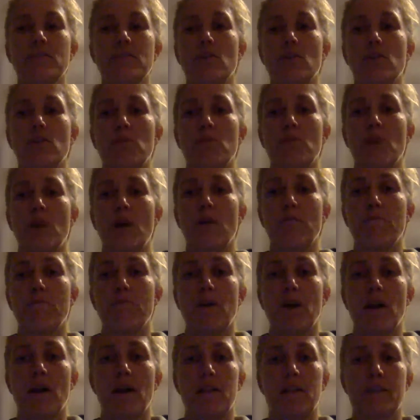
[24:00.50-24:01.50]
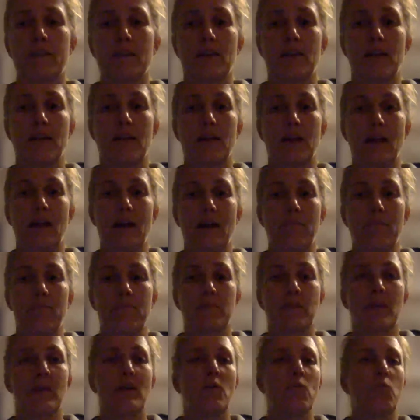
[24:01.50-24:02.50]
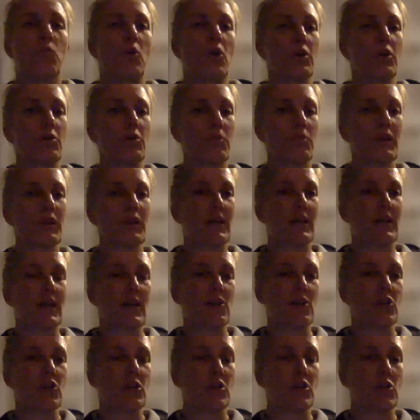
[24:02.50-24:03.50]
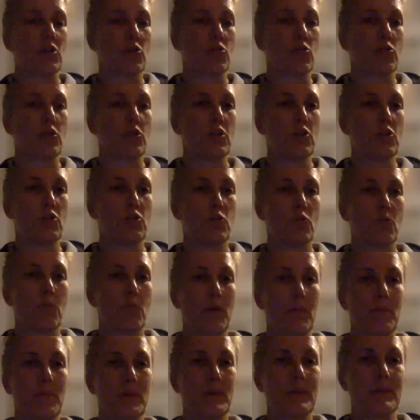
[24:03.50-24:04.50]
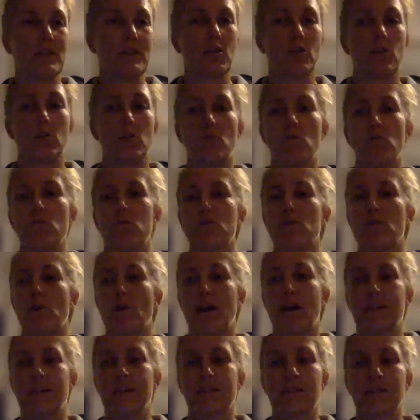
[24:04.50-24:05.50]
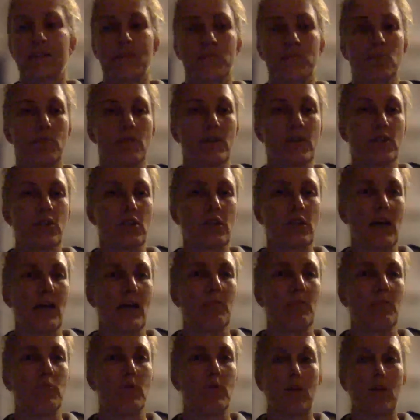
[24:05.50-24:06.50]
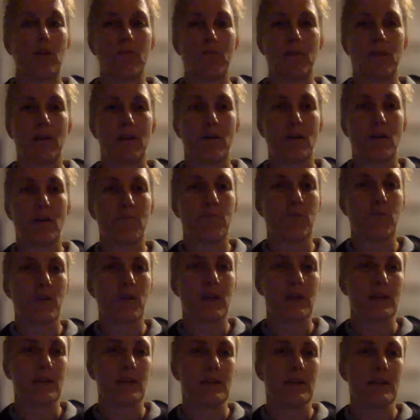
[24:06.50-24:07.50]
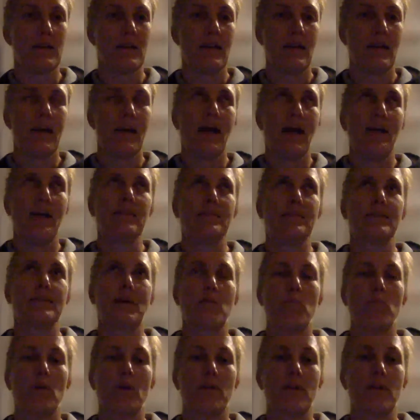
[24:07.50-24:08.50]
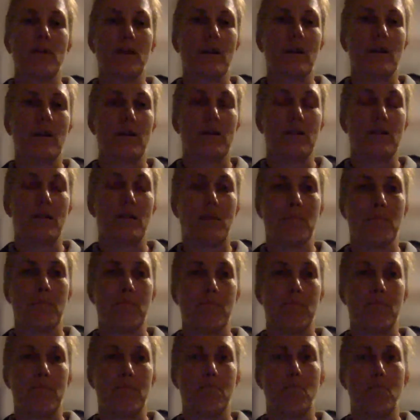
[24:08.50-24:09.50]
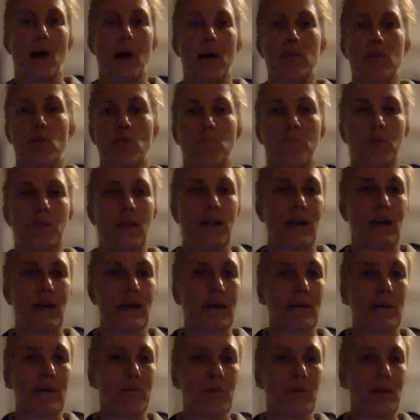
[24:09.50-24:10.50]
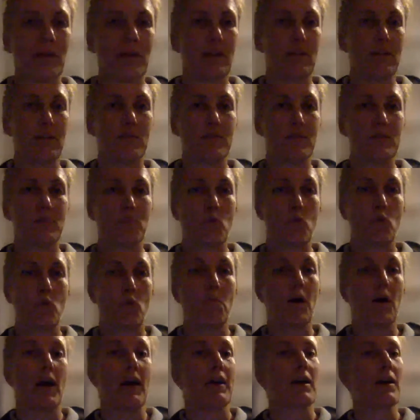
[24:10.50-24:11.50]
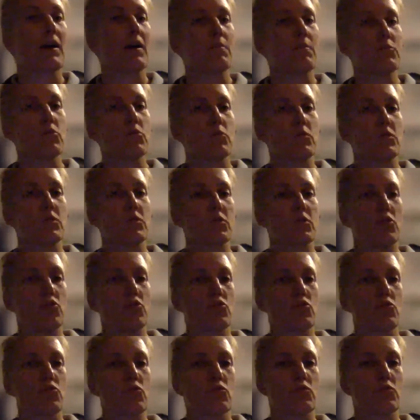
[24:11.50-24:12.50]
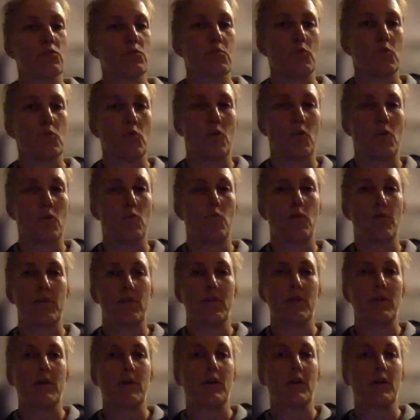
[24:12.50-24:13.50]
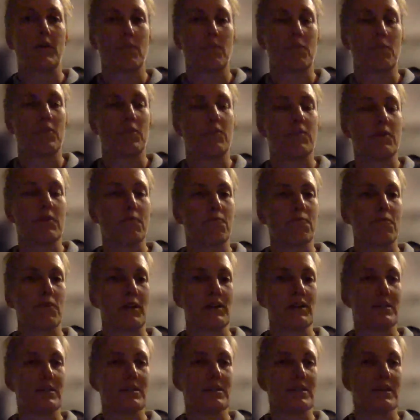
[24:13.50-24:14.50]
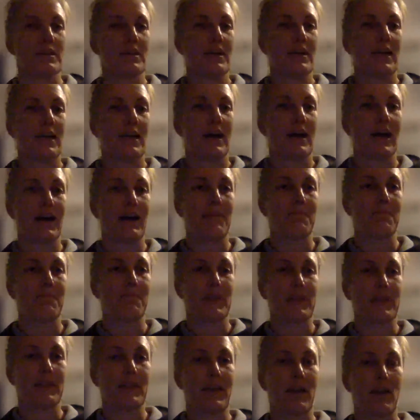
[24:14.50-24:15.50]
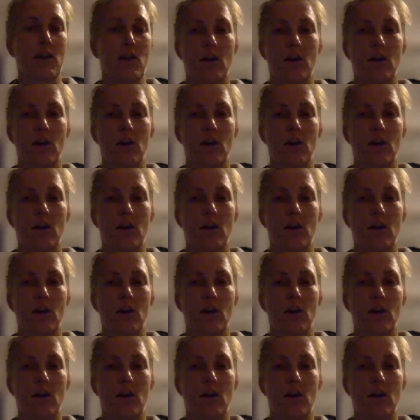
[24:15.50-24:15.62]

so you might find that while you're re-engaging your traditional members, you can also ask them to reach out and bring a friend, and someone that might not play a competitive sport might come to a social sport with their friend in that